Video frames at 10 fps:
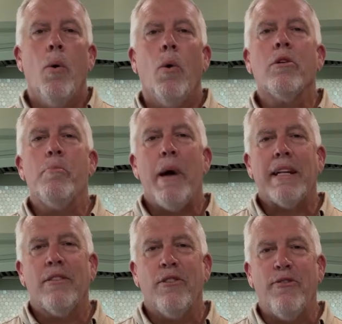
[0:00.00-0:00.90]
Welcome
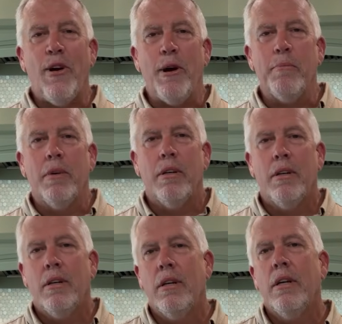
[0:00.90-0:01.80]
back to the farm.
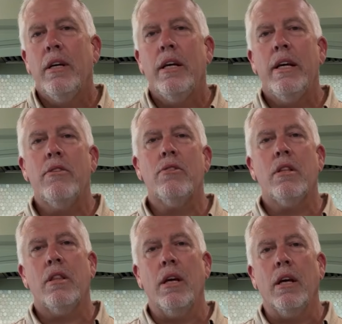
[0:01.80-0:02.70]
Here's the
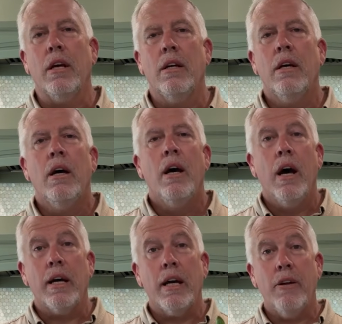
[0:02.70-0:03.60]
thing.
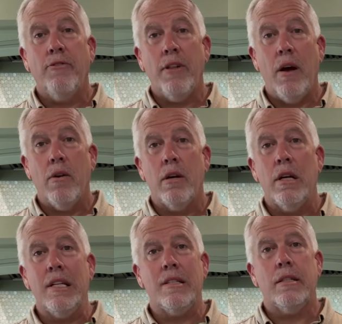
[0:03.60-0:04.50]
A cut flower
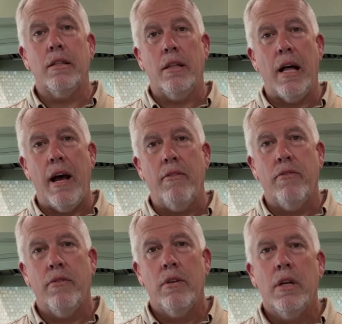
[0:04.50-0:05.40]
is still alive.
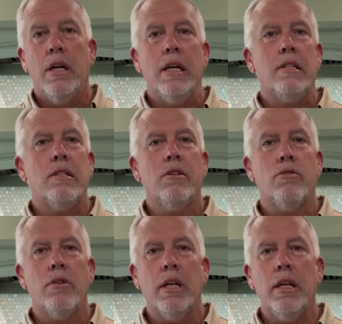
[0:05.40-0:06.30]
It's still
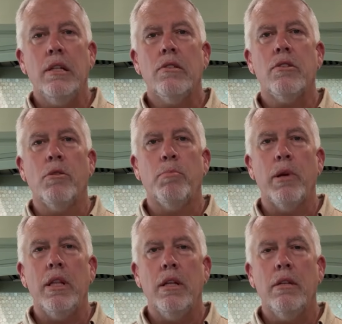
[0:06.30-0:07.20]
drinking, still
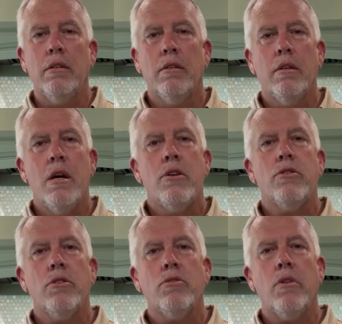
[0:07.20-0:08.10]
breathing,
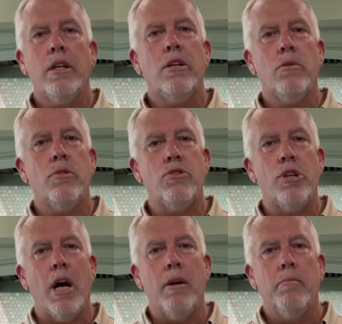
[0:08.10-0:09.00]
still trying to do its
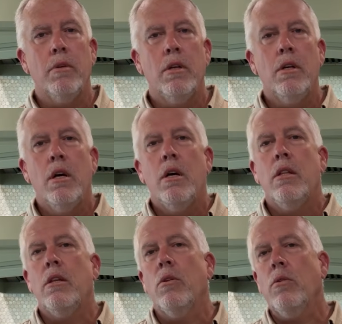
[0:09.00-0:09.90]
job.
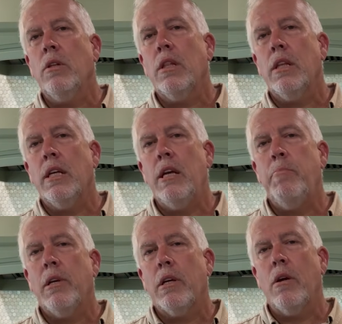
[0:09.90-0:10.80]
The only thing
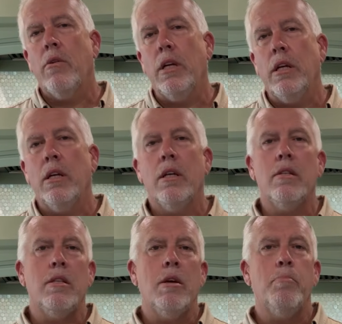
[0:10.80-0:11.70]
keeping it going
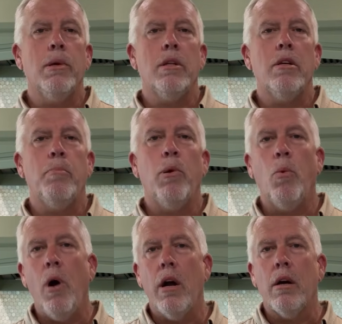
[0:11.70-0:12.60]
is the ability to
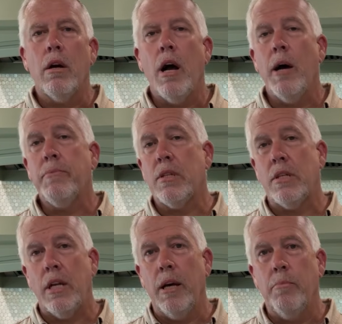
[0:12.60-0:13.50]
pull water up the
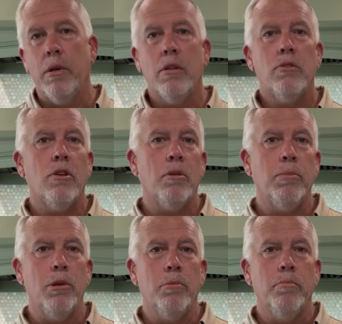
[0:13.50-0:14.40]
stem to the
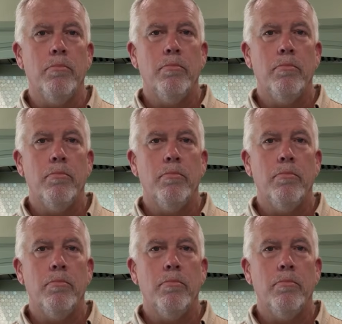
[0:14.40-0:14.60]
bloom.